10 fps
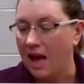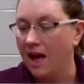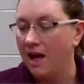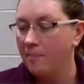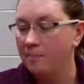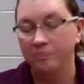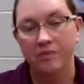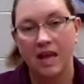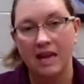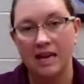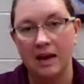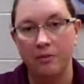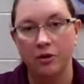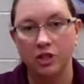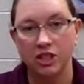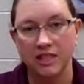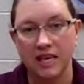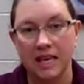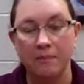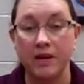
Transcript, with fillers: um, ended up purchasing,